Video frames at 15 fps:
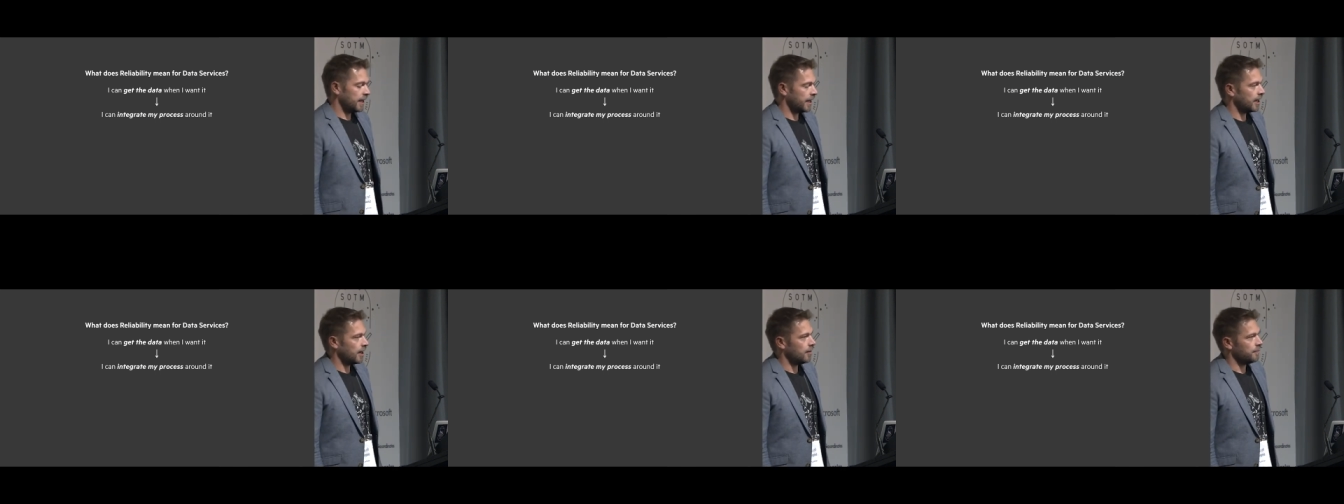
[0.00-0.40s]

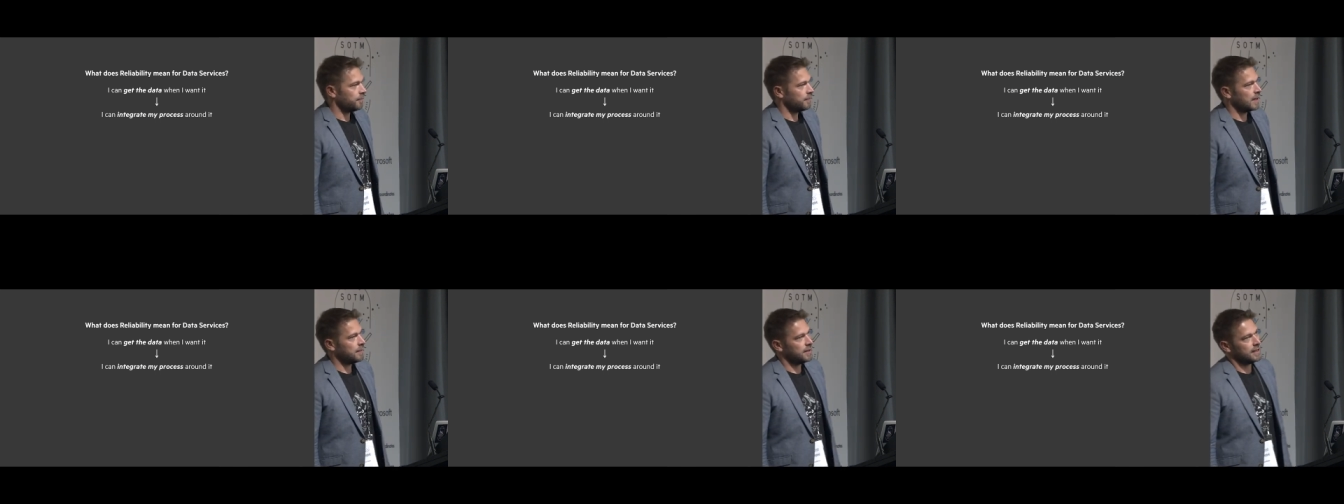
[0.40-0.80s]

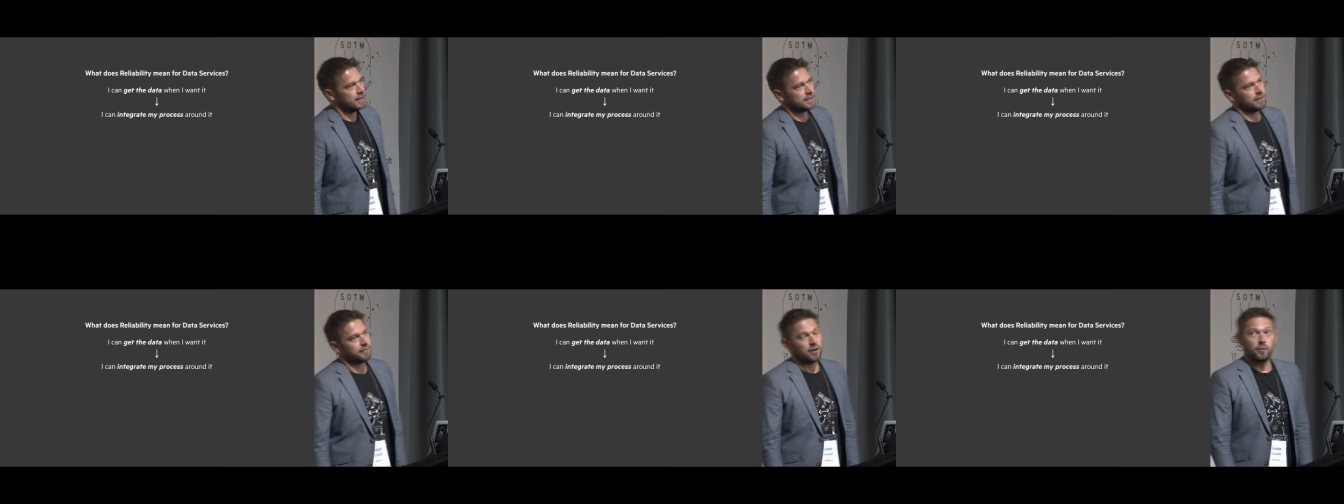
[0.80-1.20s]
um, maybe
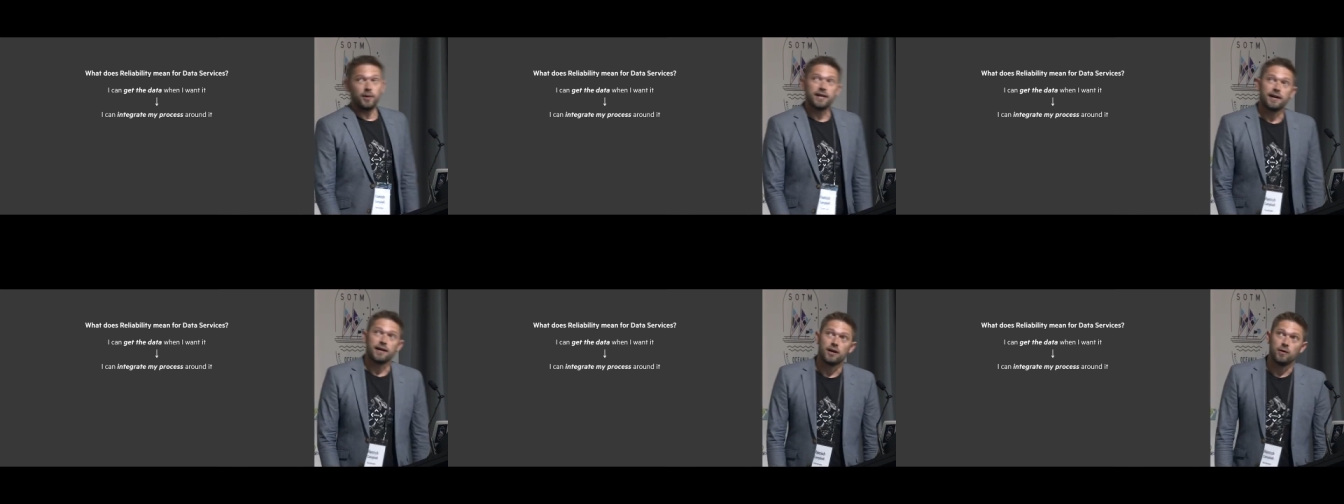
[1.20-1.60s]
it's every
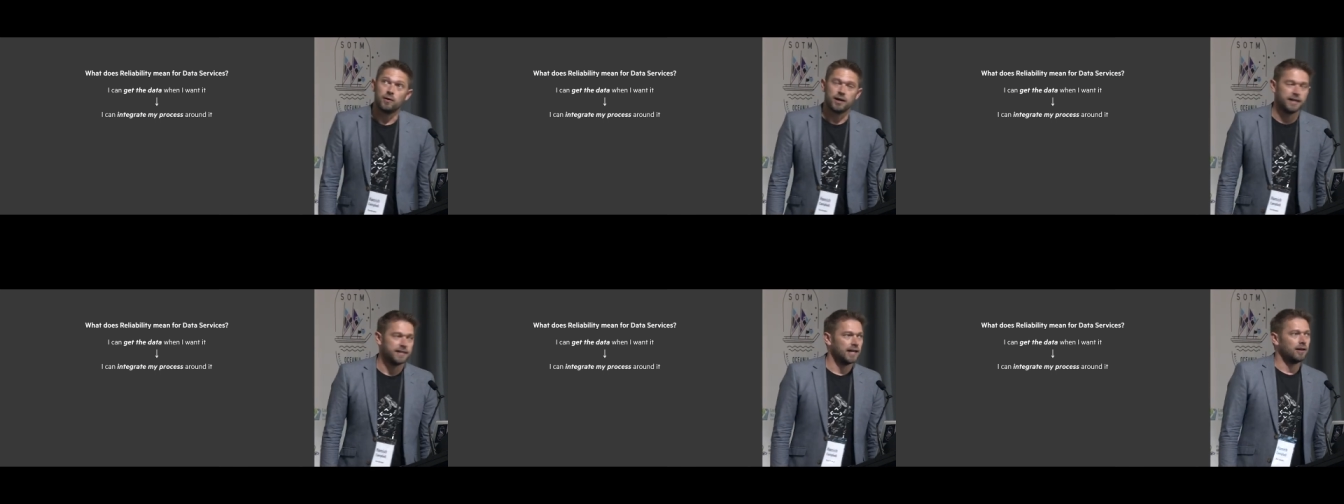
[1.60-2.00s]
week I go
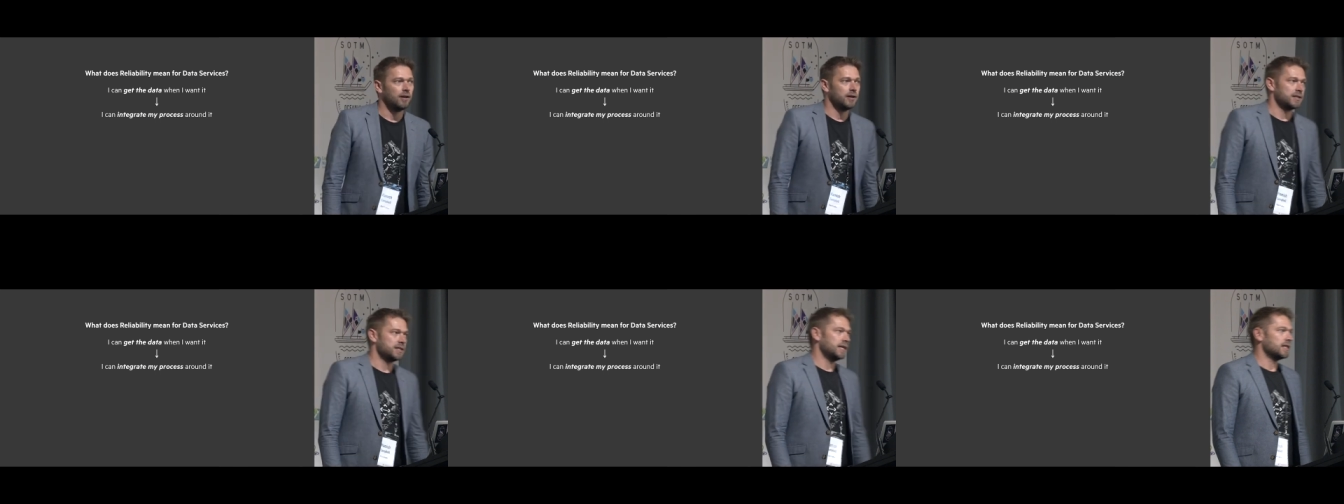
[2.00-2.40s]
and I
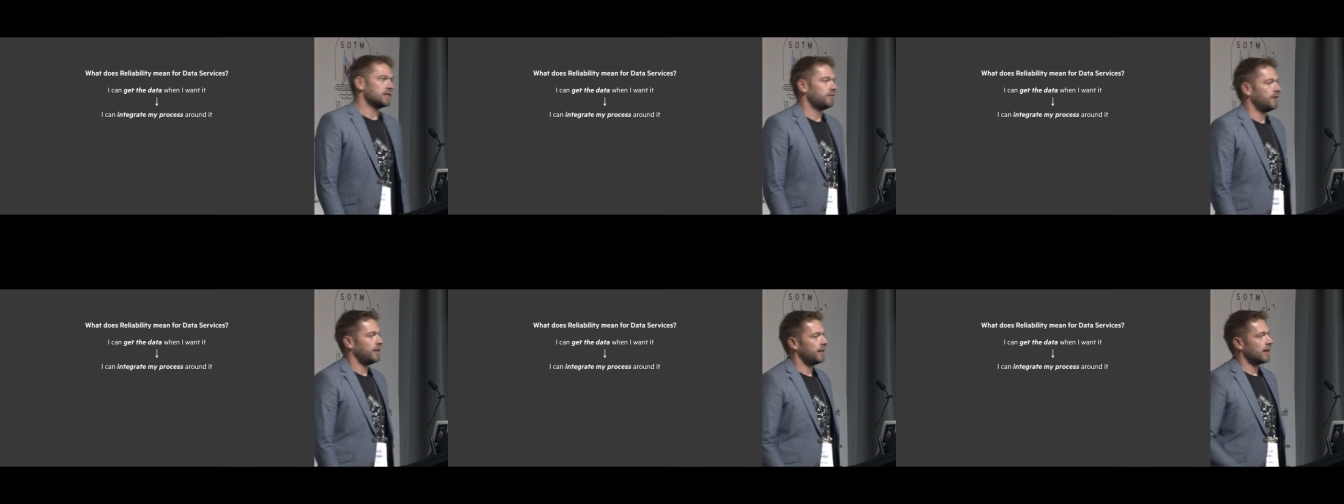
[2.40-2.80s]
download a
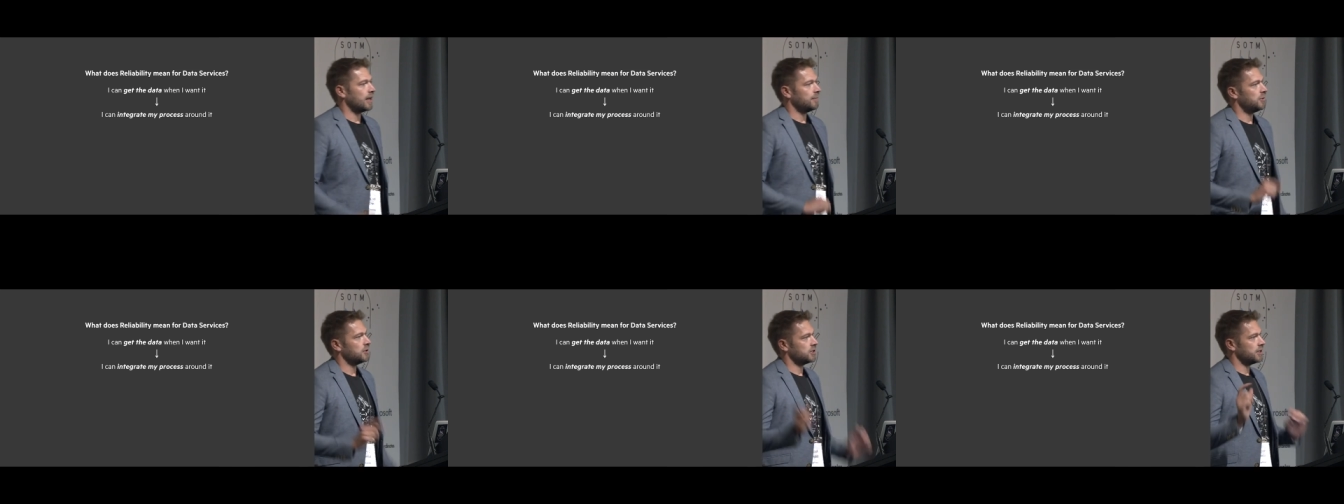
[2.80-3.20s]
CSV and
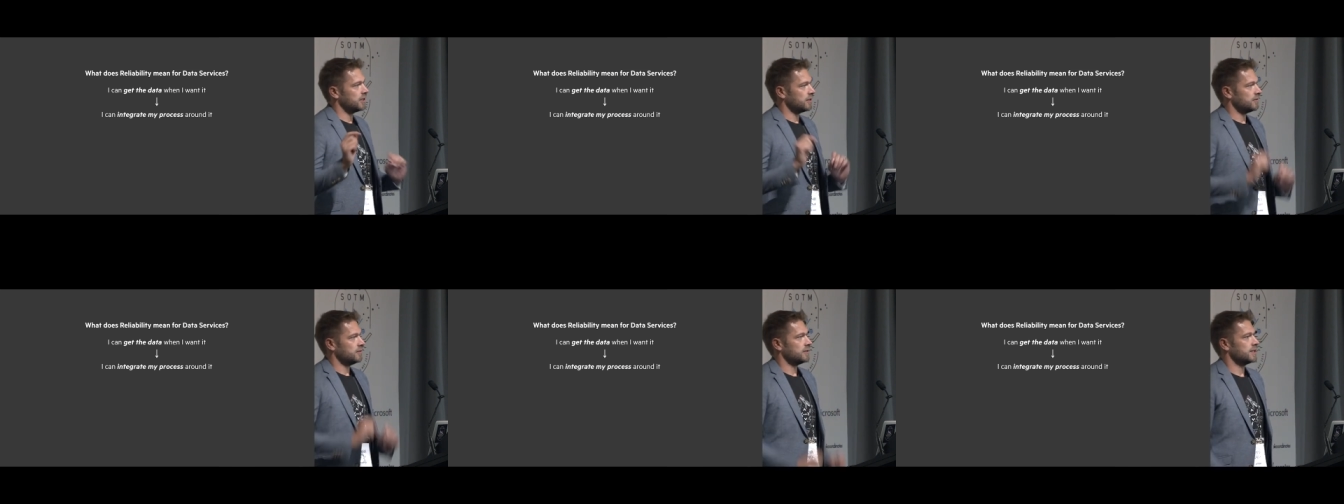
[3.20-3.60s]
I push it
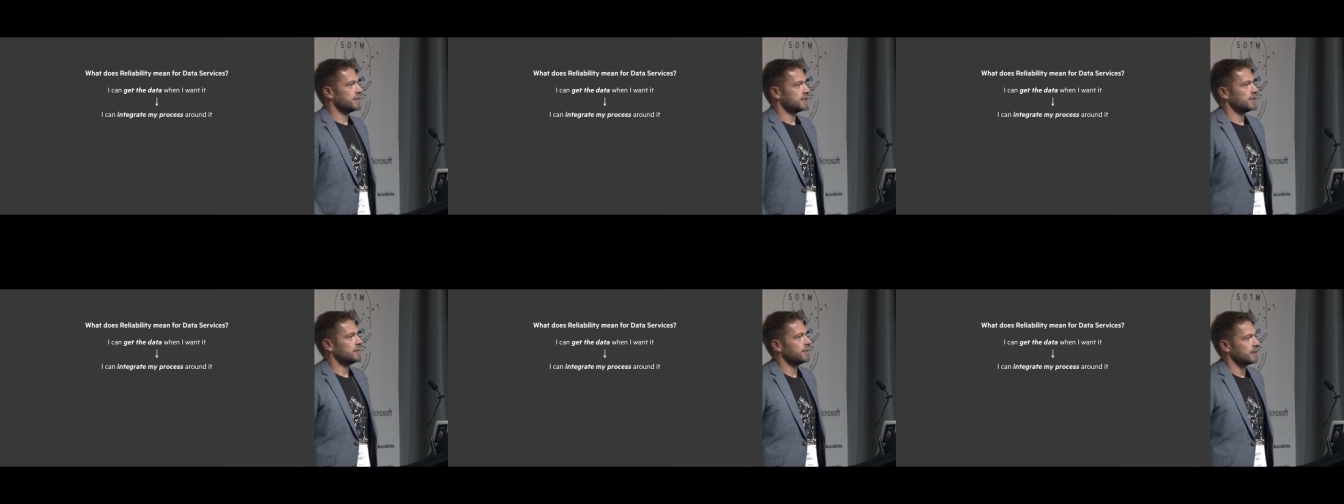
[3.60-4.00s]
into a
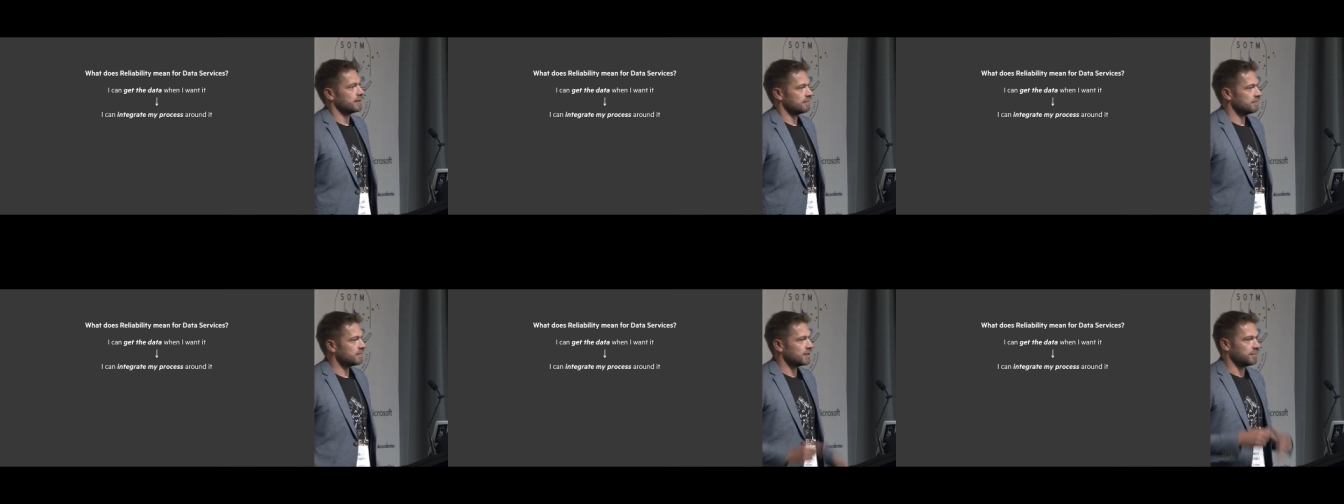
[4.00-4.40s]
system
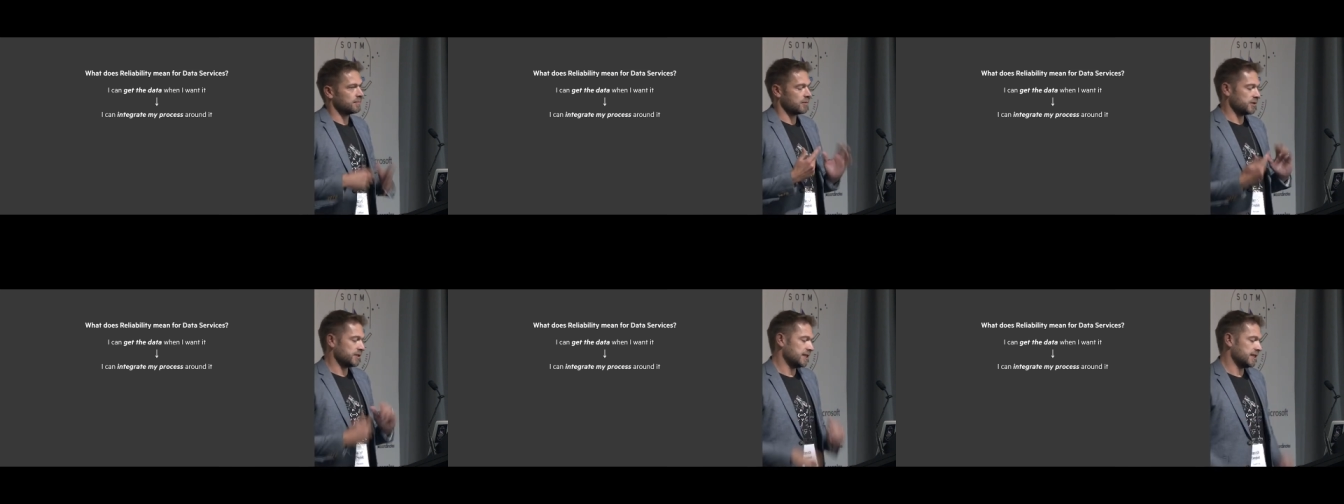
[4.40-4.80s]
and some
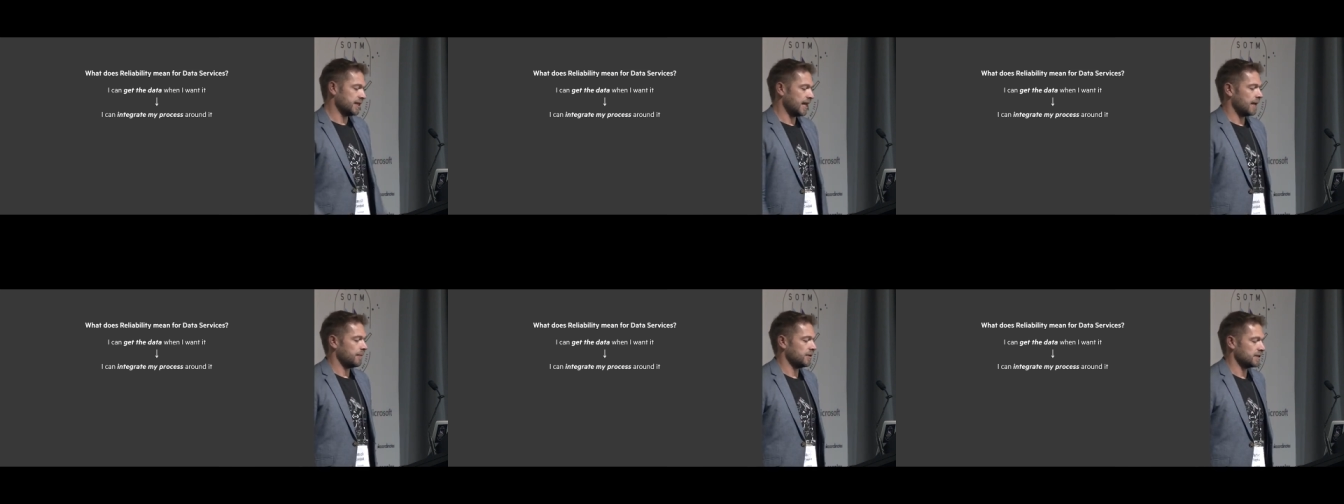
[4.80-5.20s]

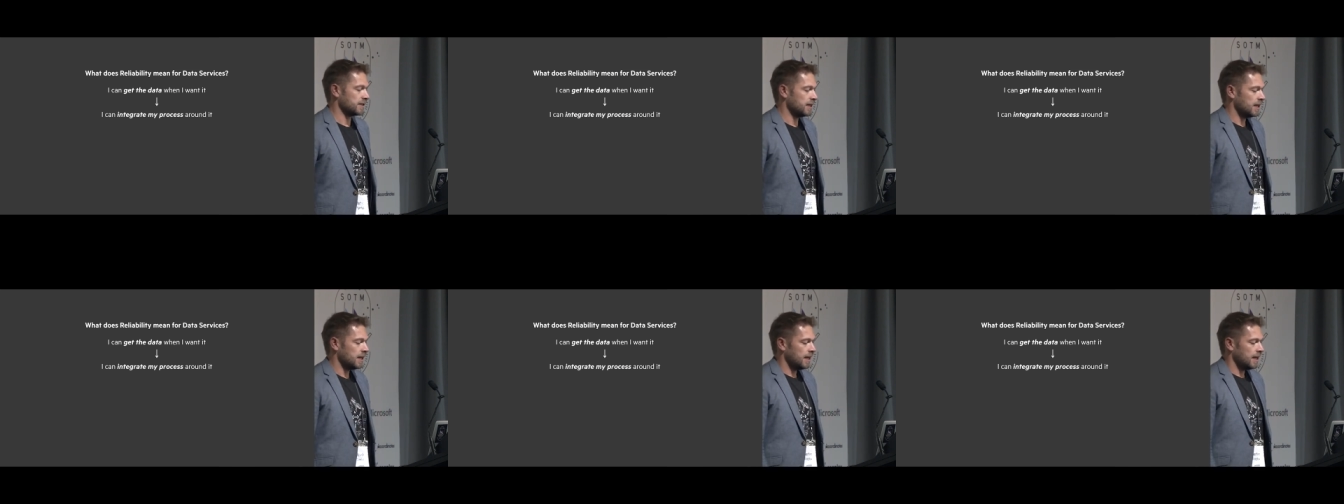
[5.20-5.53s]
processing happens.